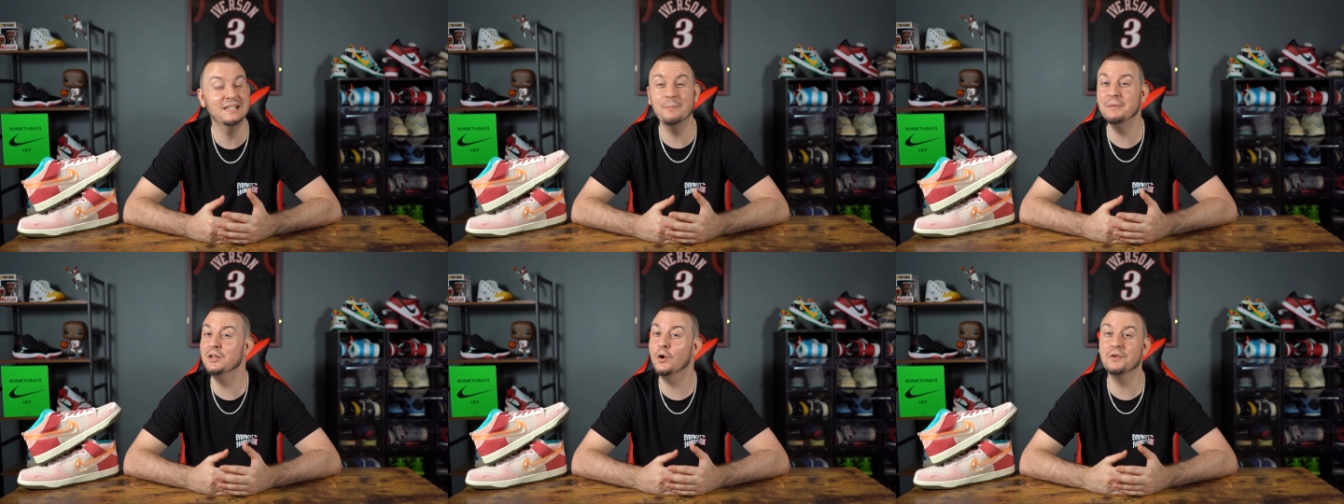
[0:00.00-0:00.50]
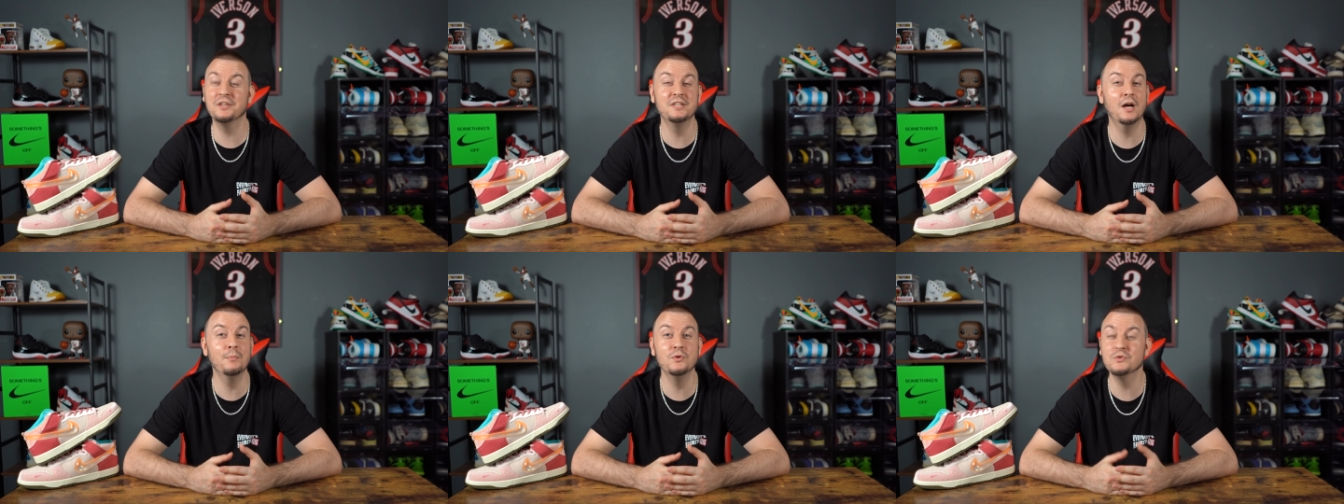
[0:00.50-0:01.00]
Let me know all the
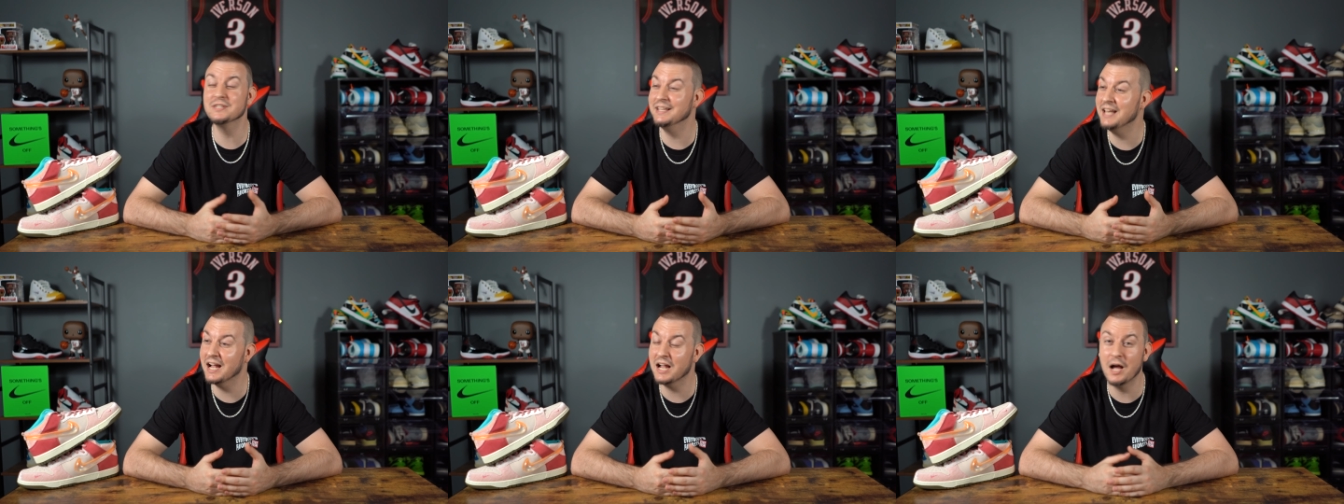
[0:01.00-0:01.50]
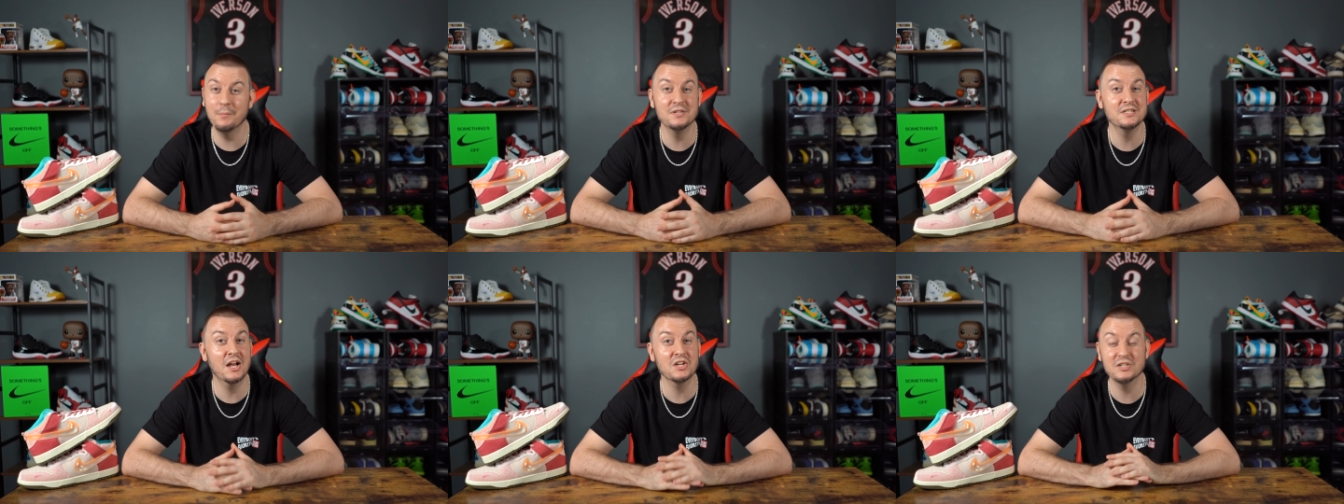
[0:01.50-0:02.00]
W's in that comment
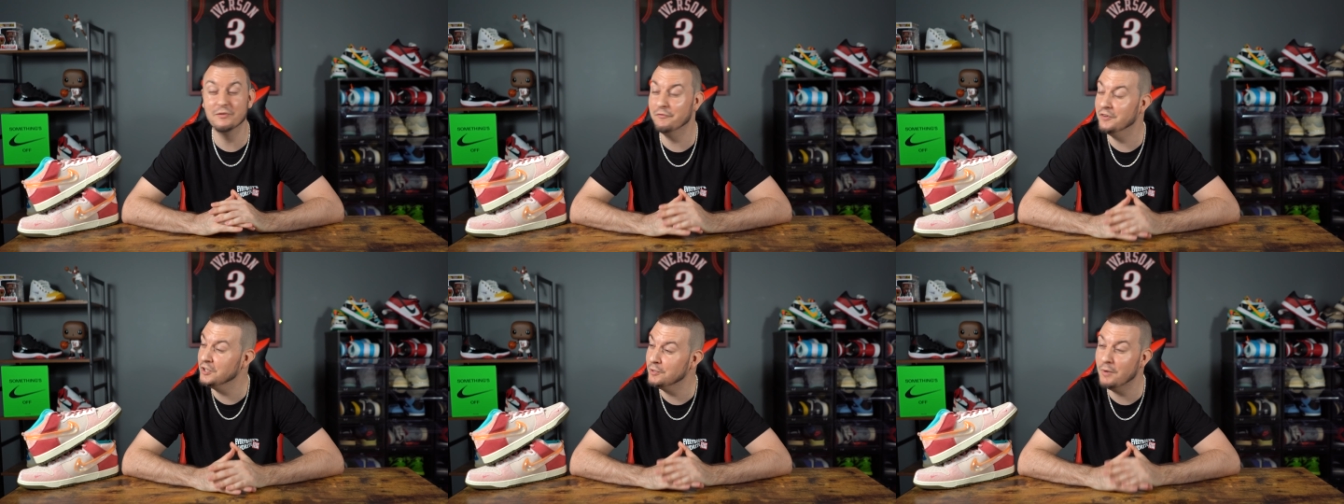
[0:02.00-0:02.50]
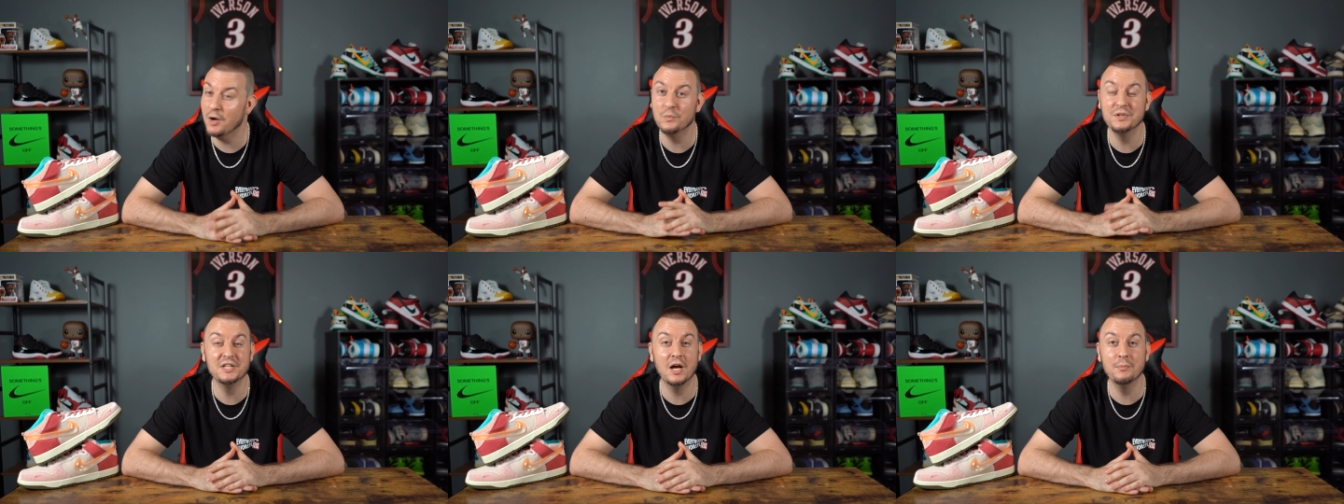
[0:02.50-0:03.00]
section. Fill them up
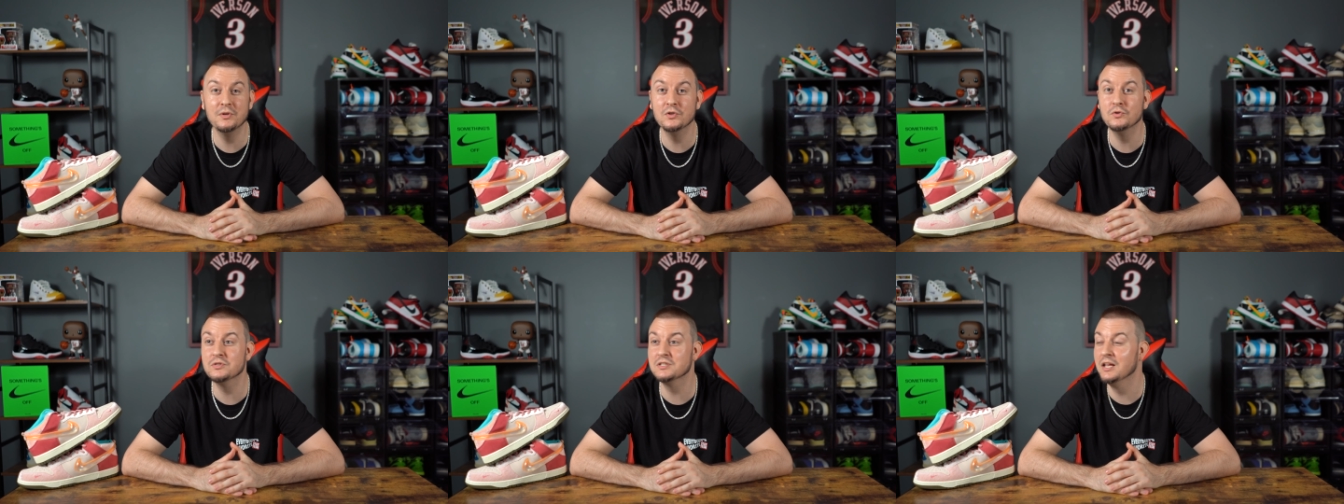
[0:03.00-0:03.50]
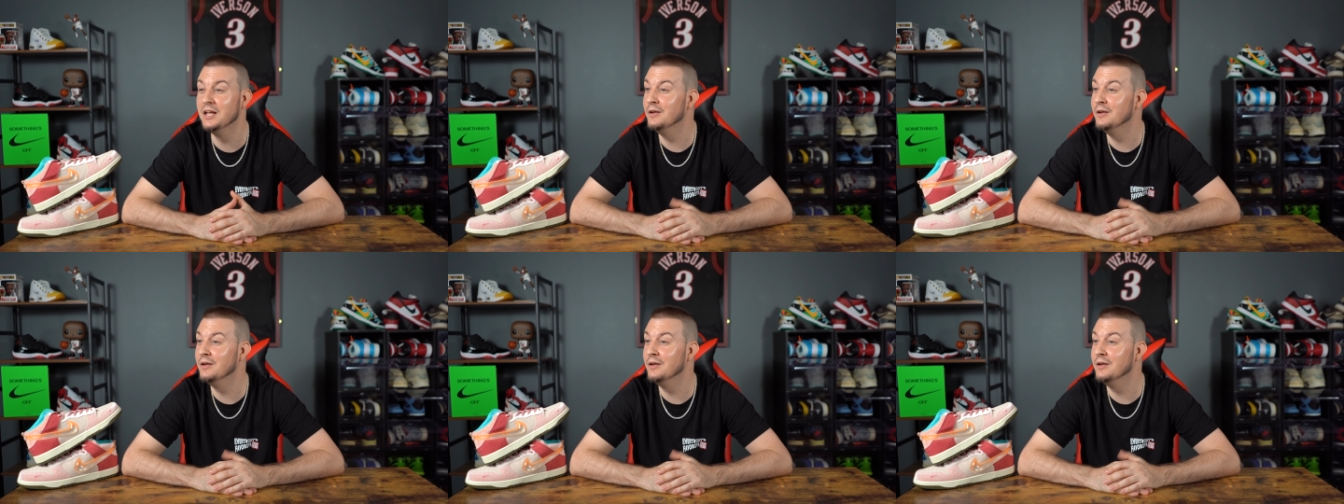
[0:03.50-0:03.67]
with W's.